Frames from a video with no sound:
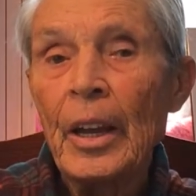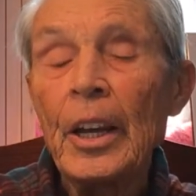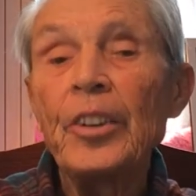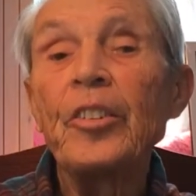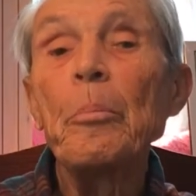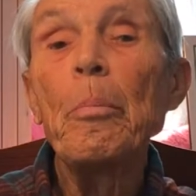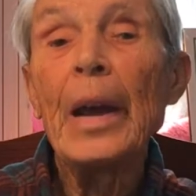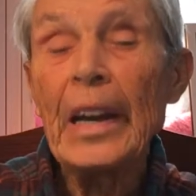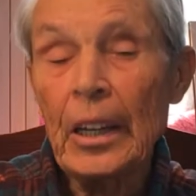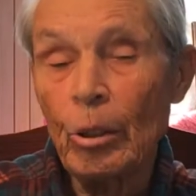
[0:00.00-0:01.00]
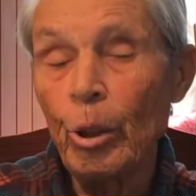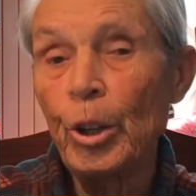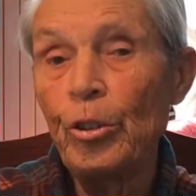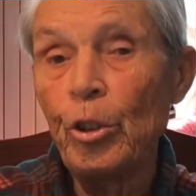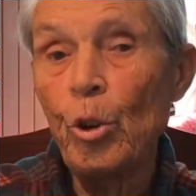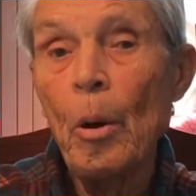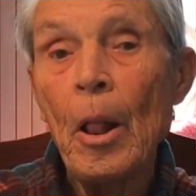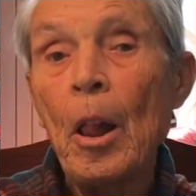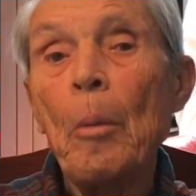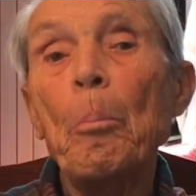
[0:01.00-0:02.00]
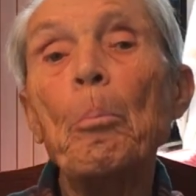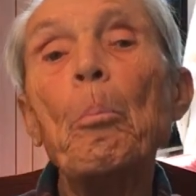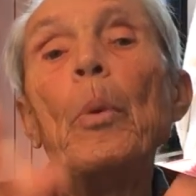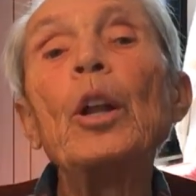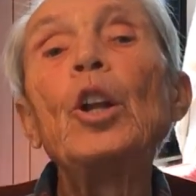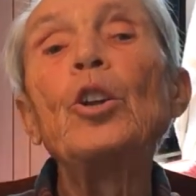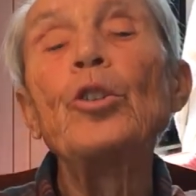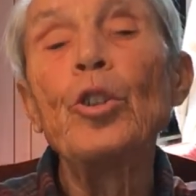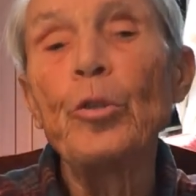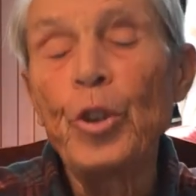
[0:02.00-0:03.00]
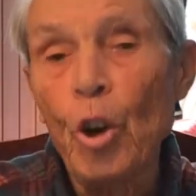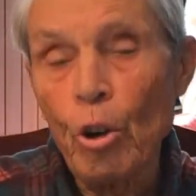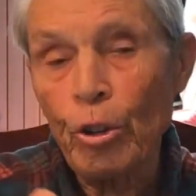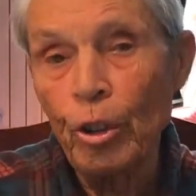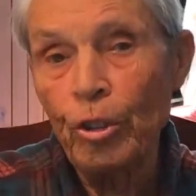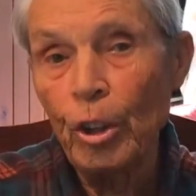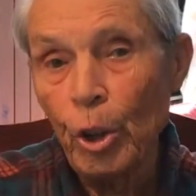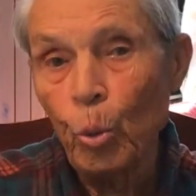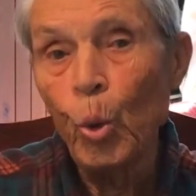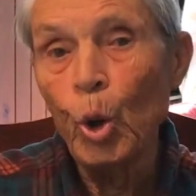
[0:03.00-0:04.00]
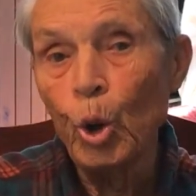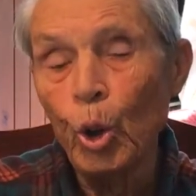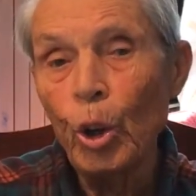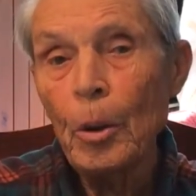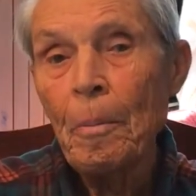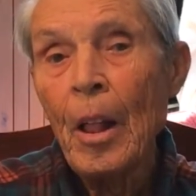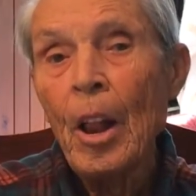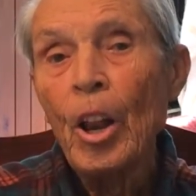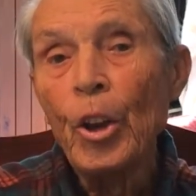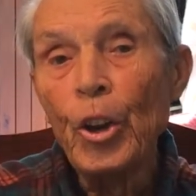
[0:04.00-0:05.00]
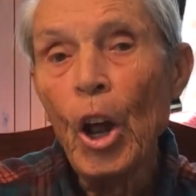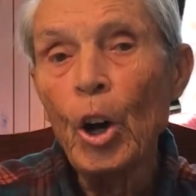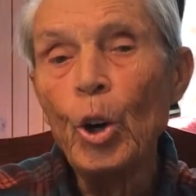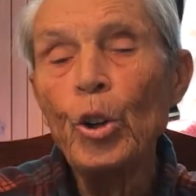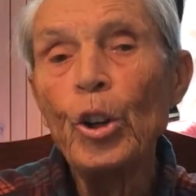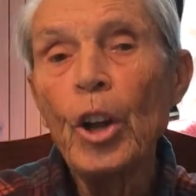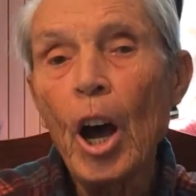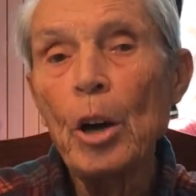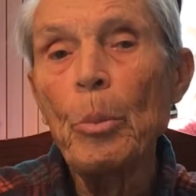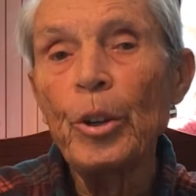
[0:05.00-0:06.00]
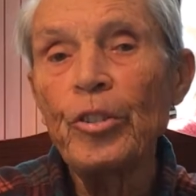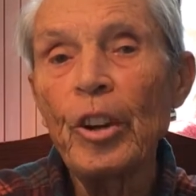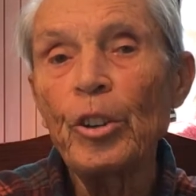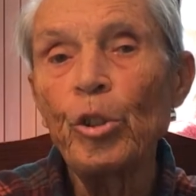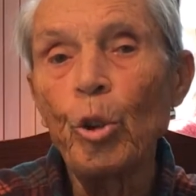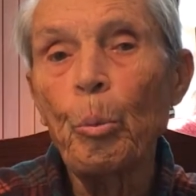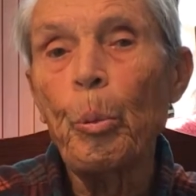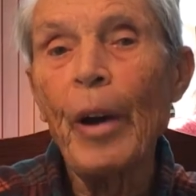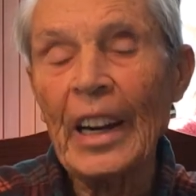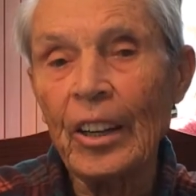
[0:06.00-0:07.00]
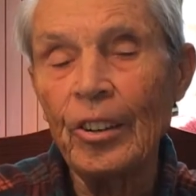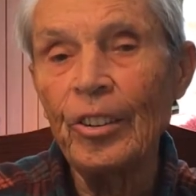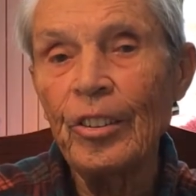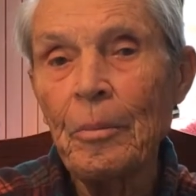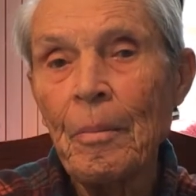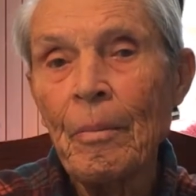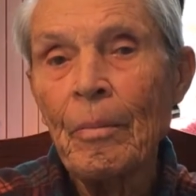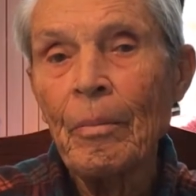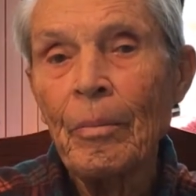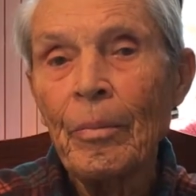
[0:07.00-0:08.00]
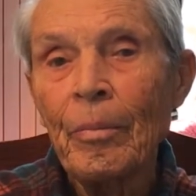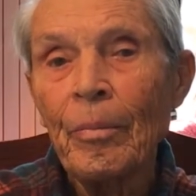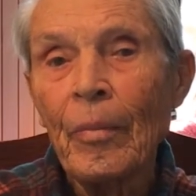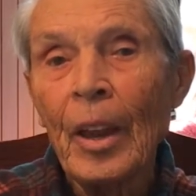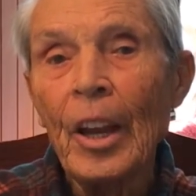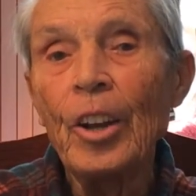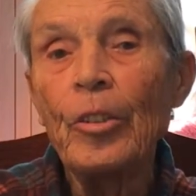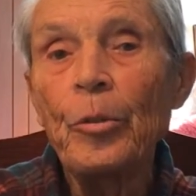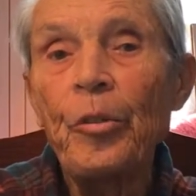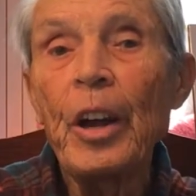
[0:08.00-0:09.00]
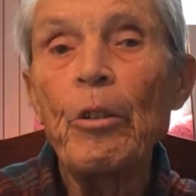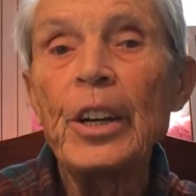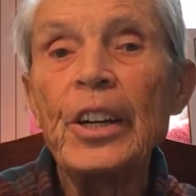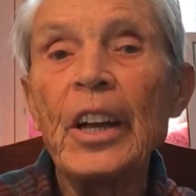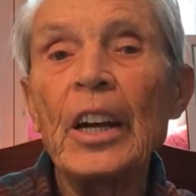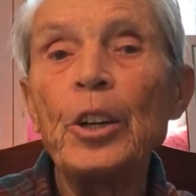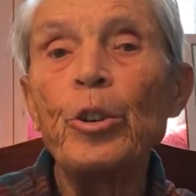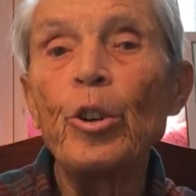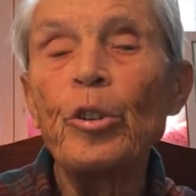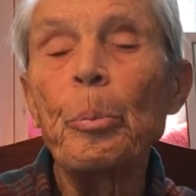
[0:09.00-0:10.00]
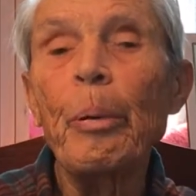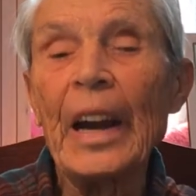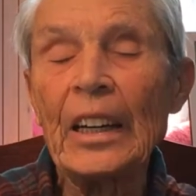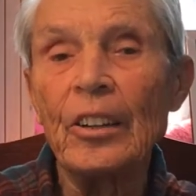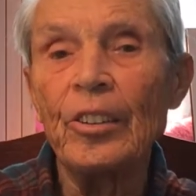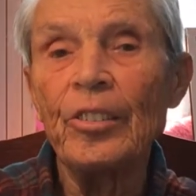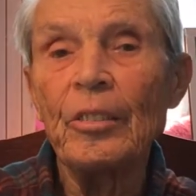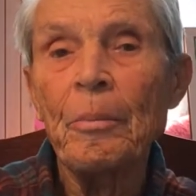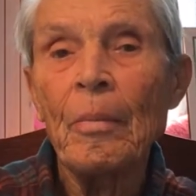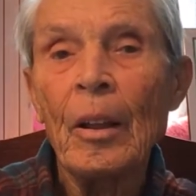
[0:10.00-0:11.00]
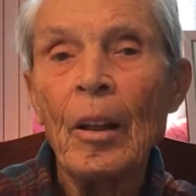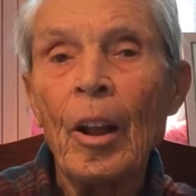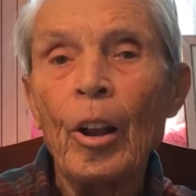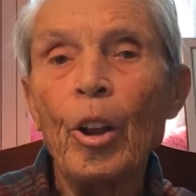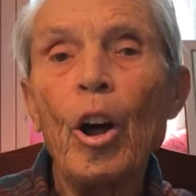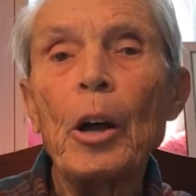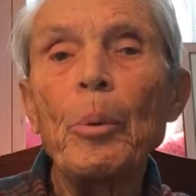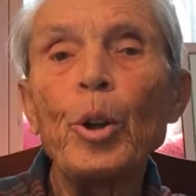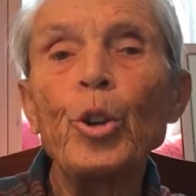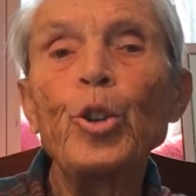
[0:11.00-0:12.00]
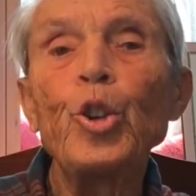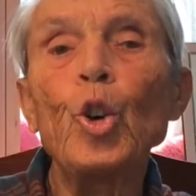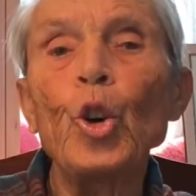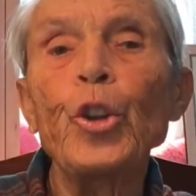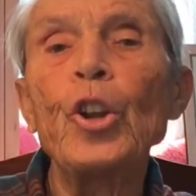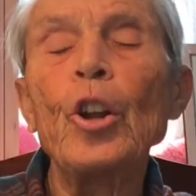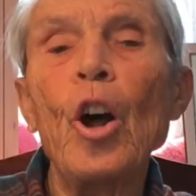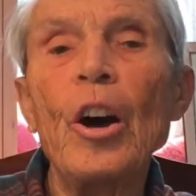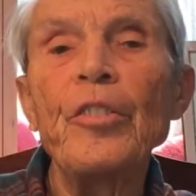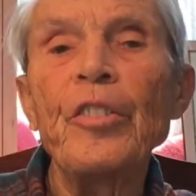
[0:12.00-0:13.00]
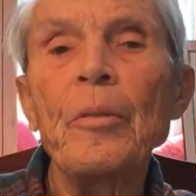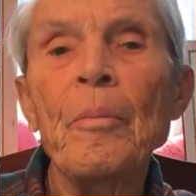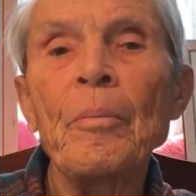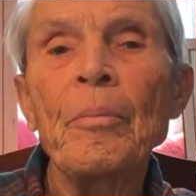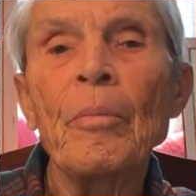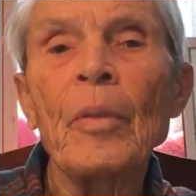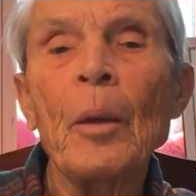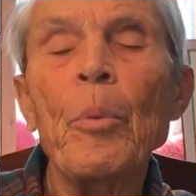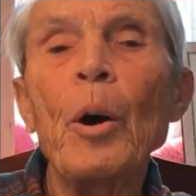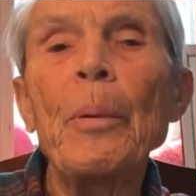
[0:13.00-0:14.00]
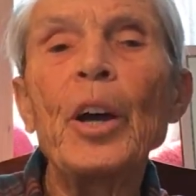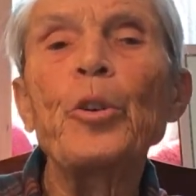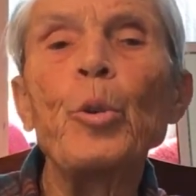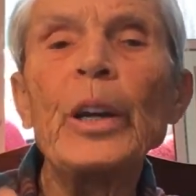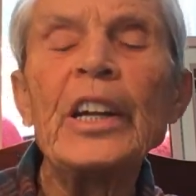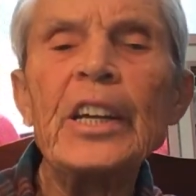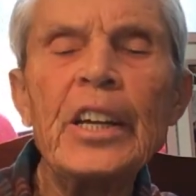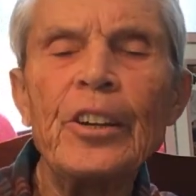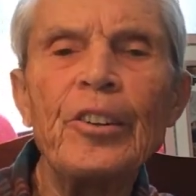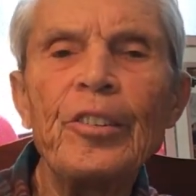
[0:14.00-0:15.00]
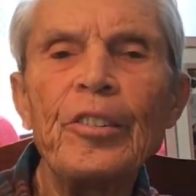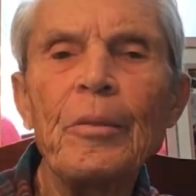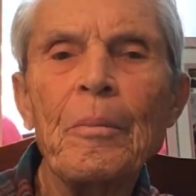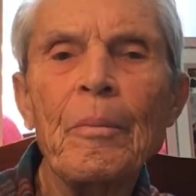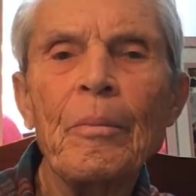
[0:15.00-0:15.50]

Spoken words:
It's a medical issue. Millions of doctors in the world know that homosexual practice is a very dangerous practice, liable to shorten the life by about 20 years.